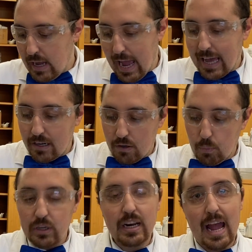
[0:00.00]
And
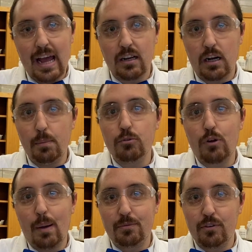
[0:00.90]
we're gonna add a couple
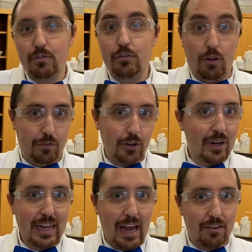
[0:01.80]
drops of
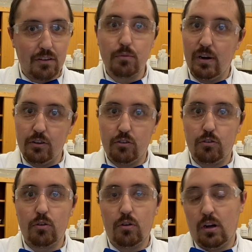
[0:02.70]
sulfuric acid, very
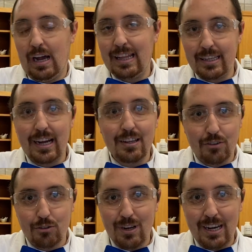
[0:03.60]
highly
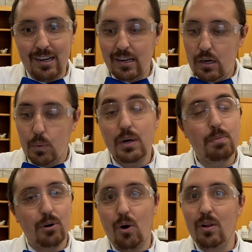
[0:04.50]
concentrated. We're gonna
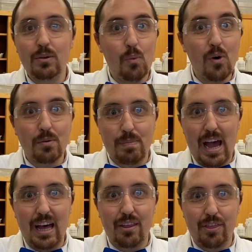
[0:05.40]
put it all in the water
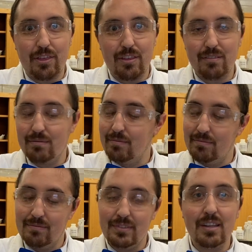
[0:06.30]
bath.
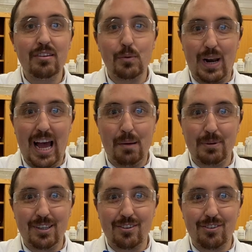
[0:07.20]
Let's see what
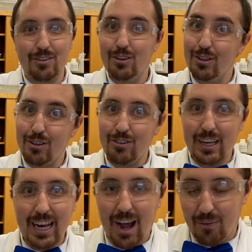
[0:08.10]
happens. Let's check
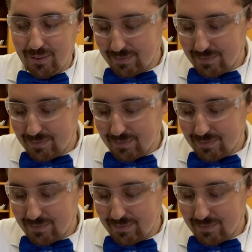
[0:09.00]
it out.